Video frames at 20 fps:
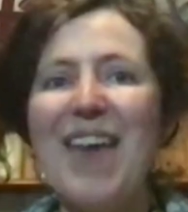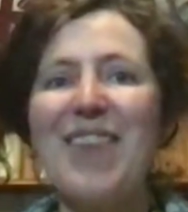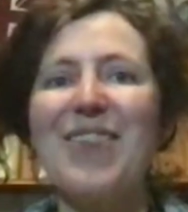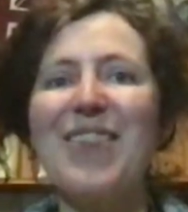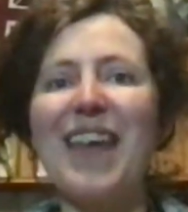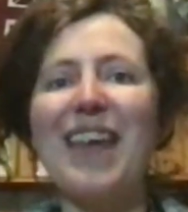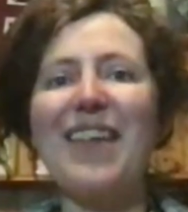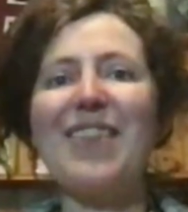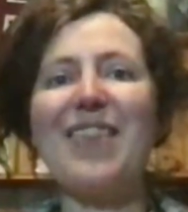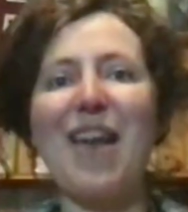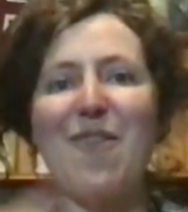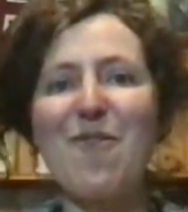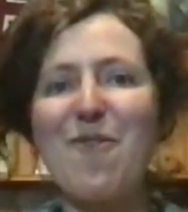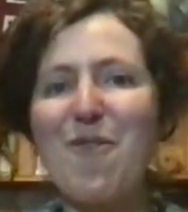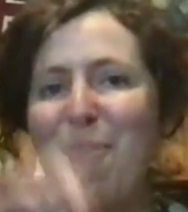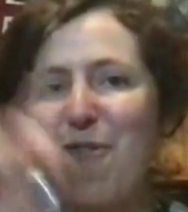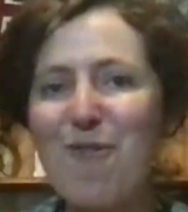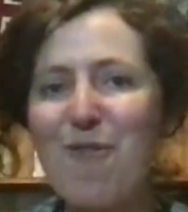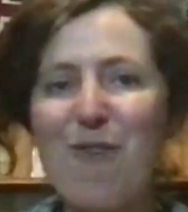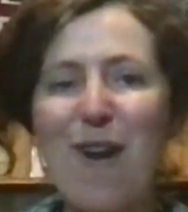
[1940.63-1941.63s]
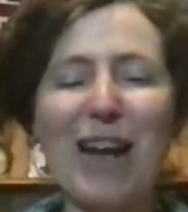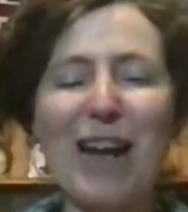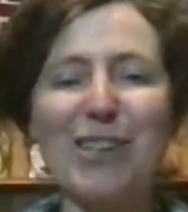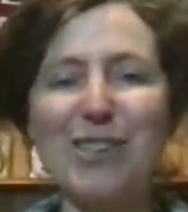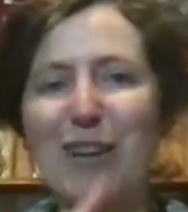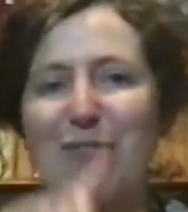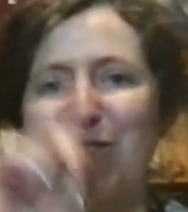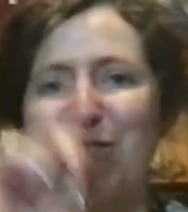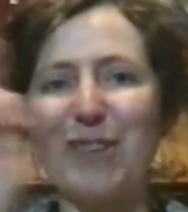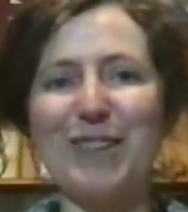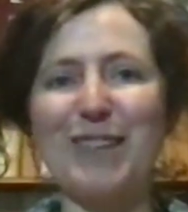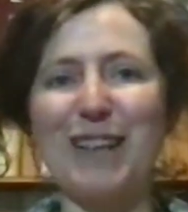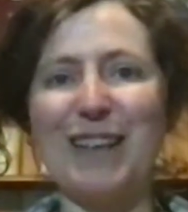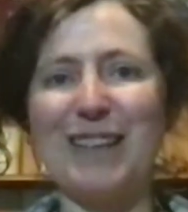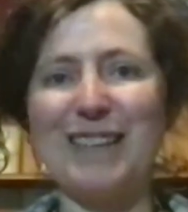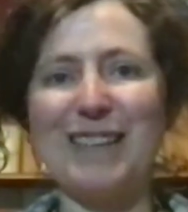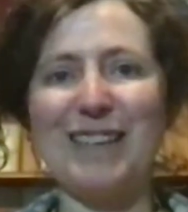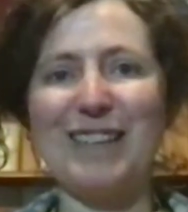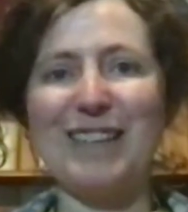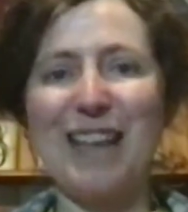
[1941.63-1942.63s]
they refresh every
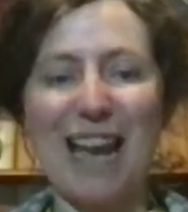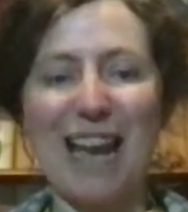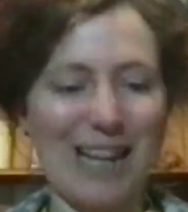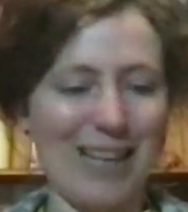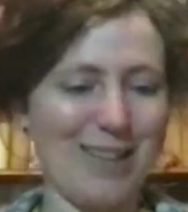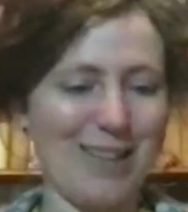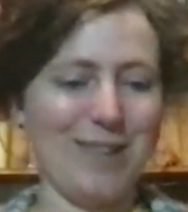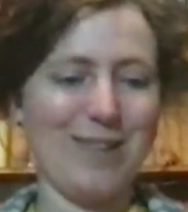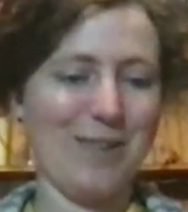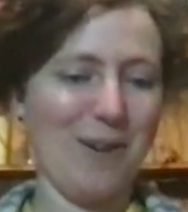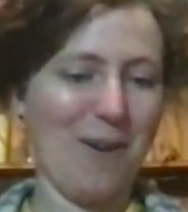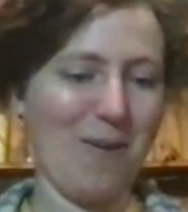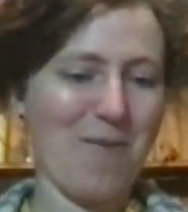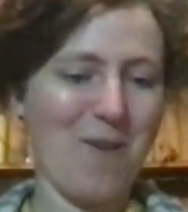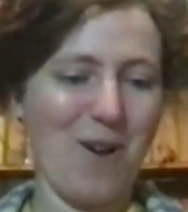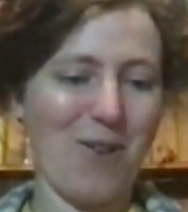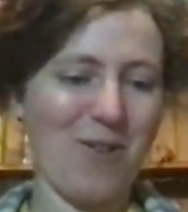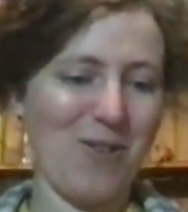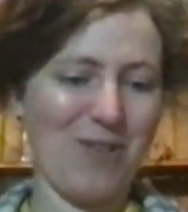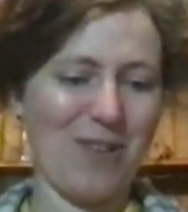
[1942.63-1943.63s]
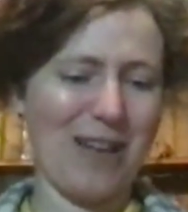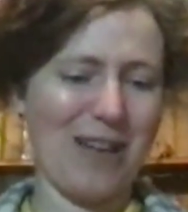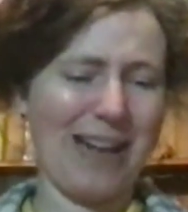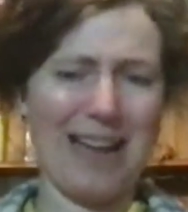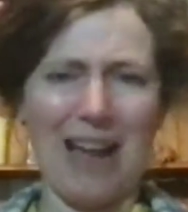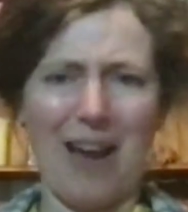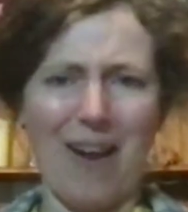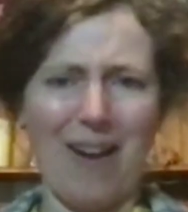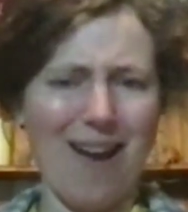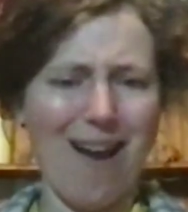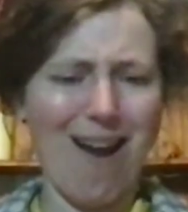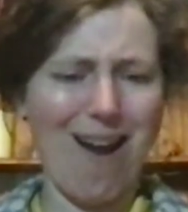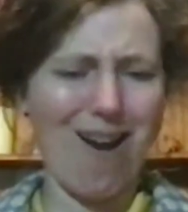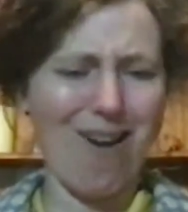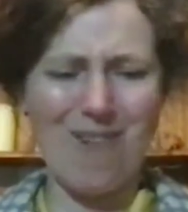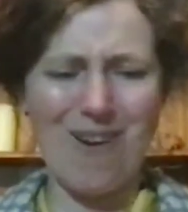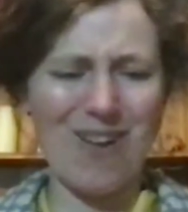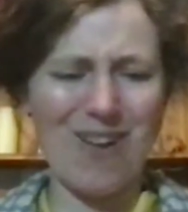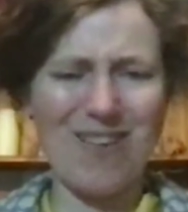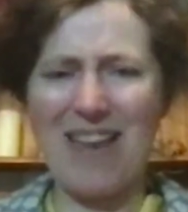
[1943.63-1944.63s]
60 seconds, so I'm constantly going,
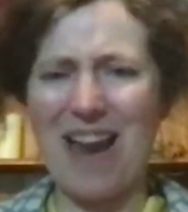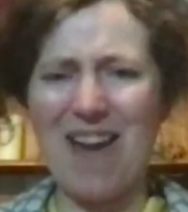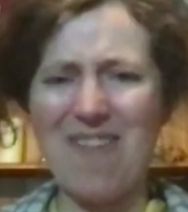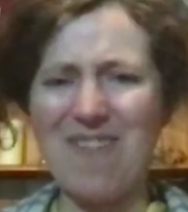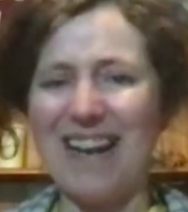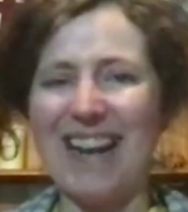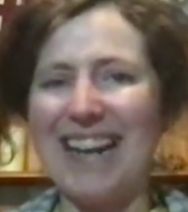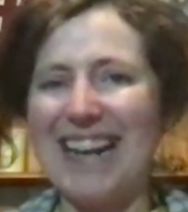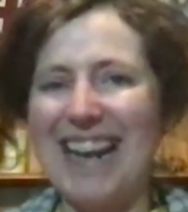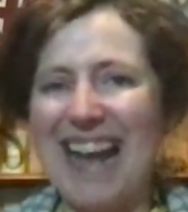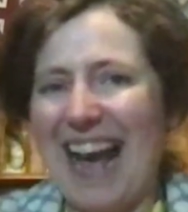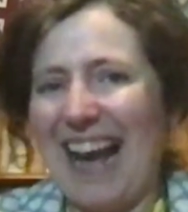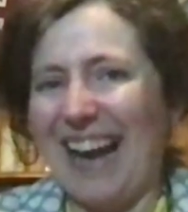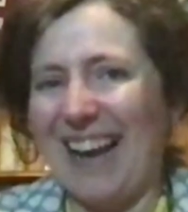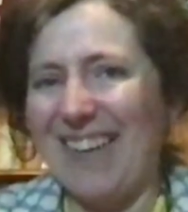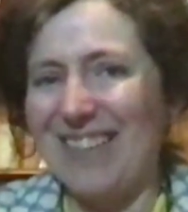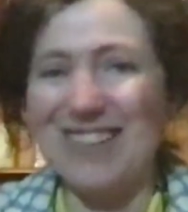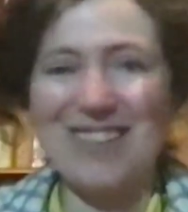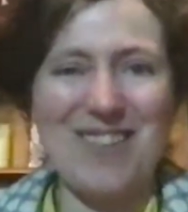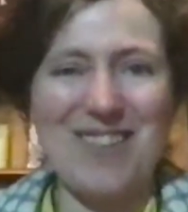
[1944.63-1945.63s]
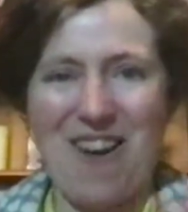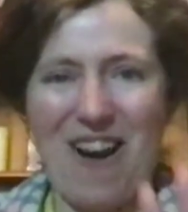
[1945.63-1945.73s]
oh, what's happening now? It's